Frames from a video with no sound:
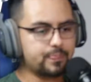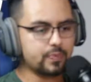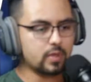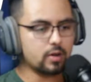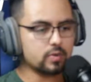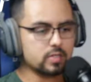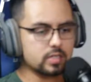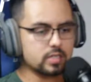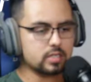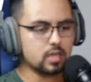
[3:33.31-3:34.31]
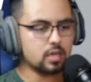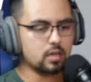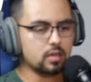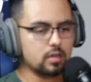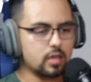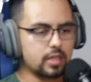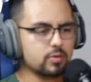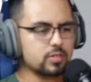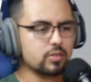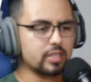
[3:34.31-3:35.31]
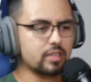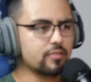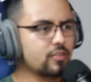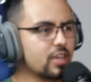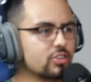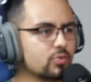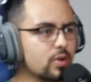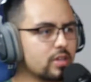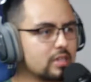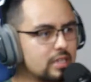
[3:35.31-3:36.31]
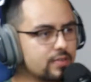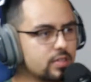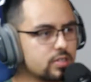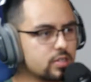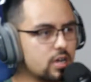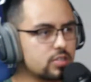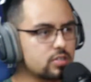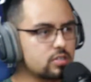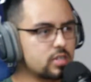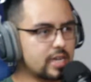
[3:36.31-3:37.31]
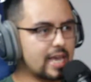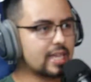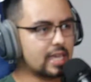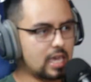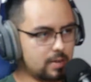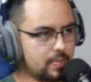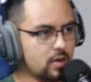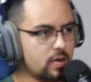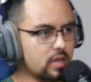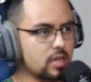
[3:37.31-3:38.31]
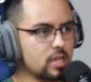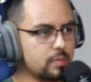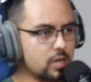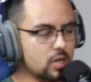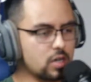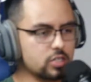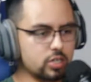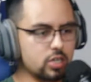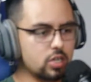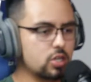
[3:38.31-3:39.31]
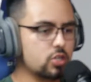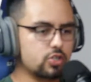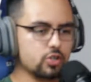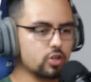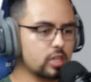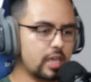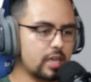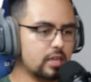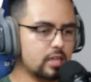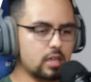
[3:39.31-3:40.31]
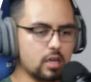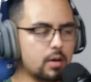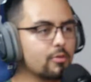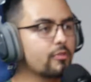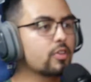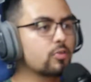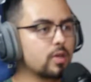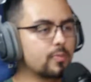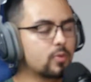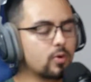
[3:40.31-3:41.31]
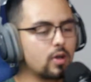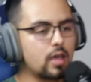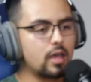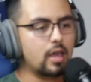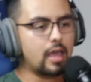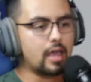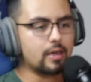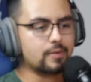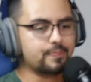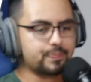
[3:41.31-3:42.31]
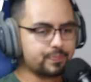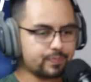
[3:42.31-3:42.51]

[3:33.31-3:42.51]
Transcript: There was this I think it was called like the VH1 Divas concert, and it had like Katy Perry and Nicki Minaj and Sugarland and a couple of other people, and